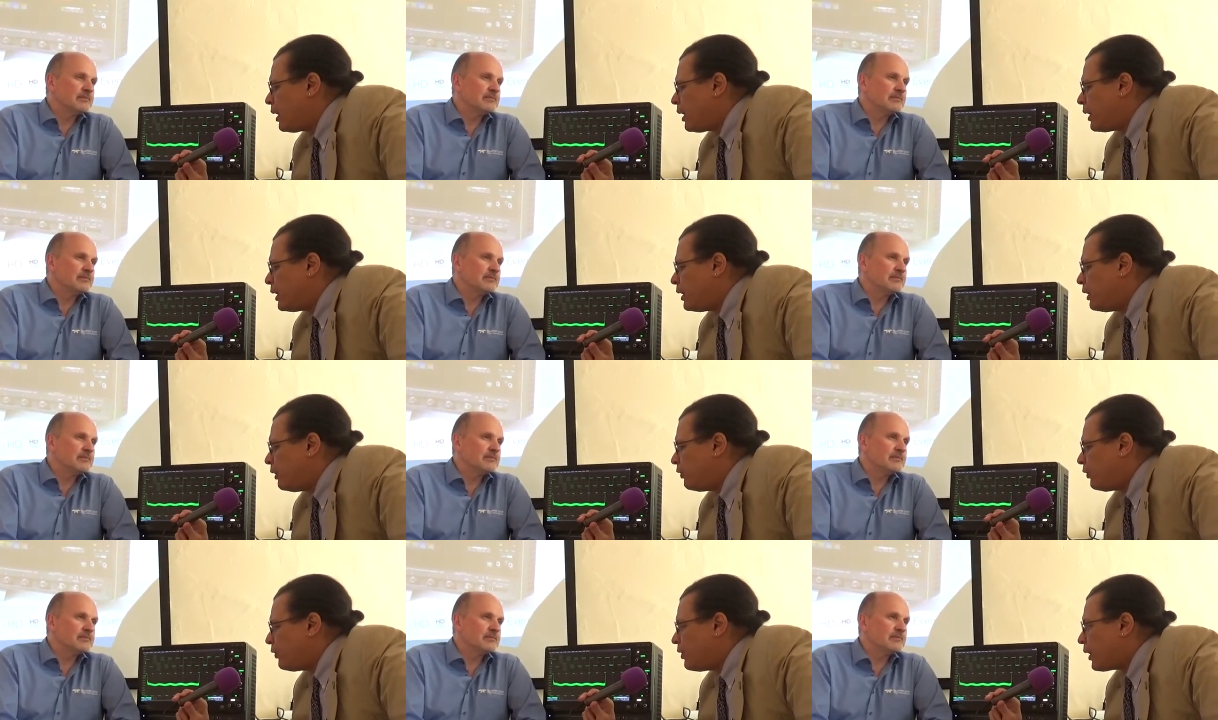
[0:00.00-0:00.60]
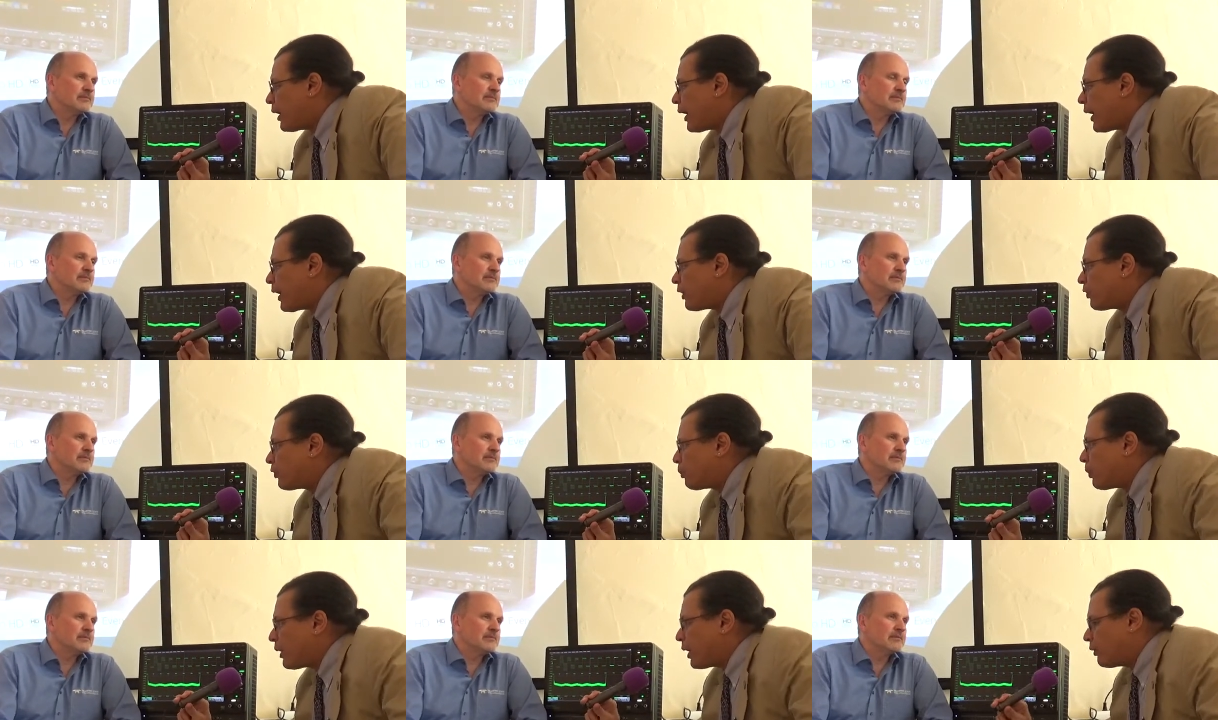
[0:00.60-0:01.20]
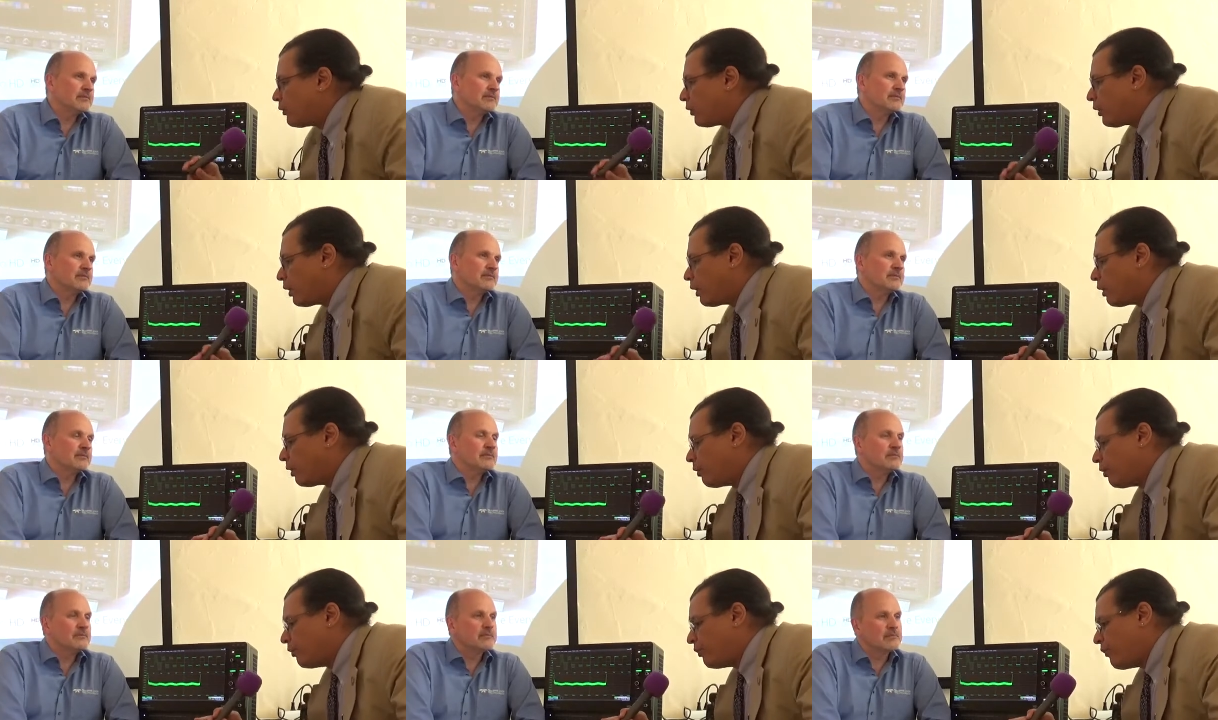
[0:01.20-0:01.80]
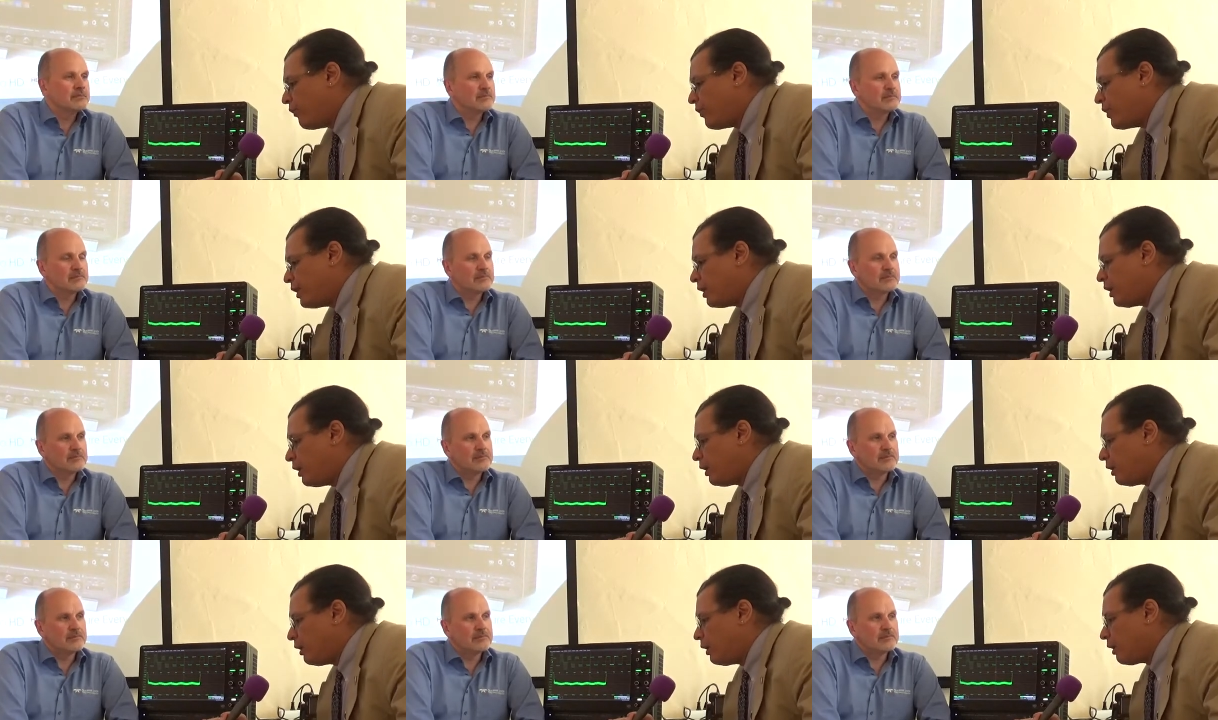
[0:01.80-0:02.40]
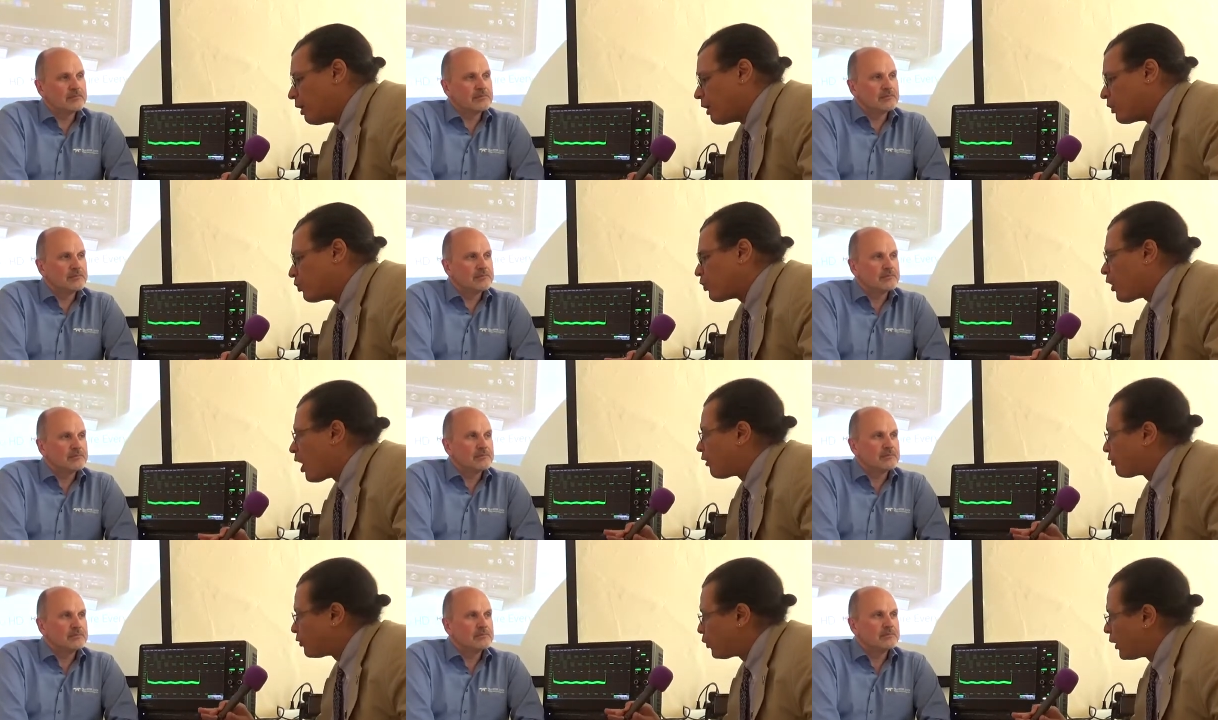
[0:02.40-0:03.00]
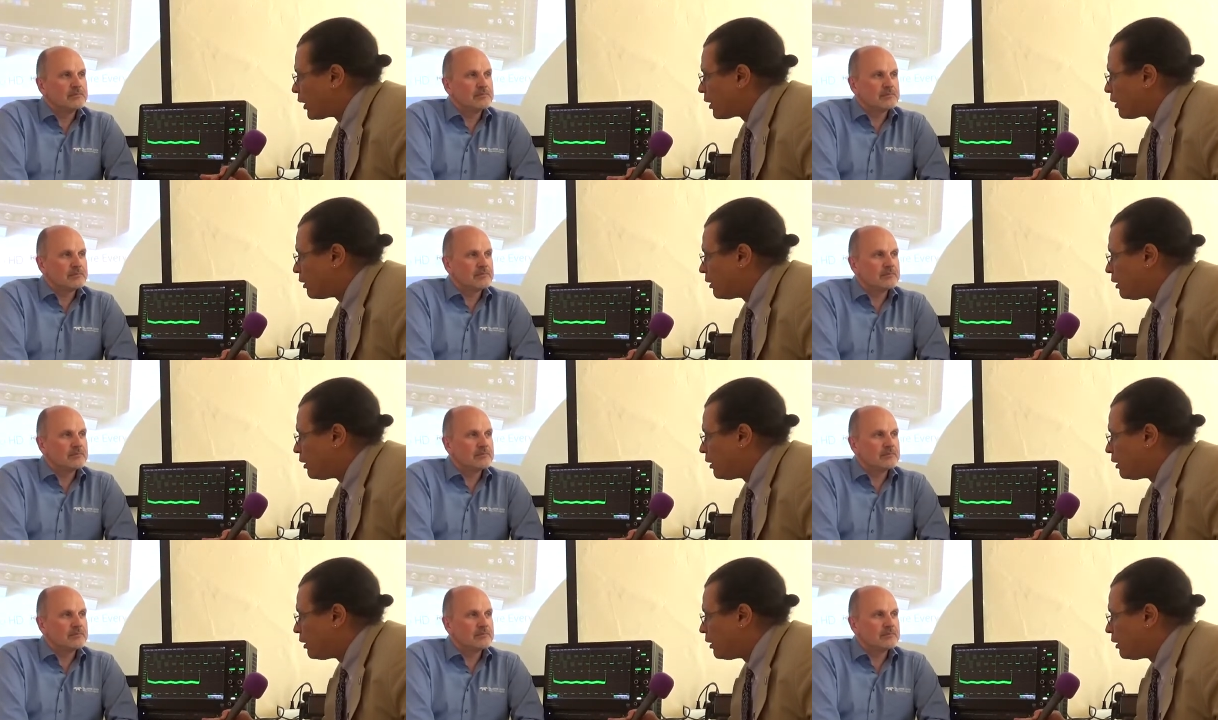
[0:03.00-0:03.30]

Speaker 1: is the aspect of the software.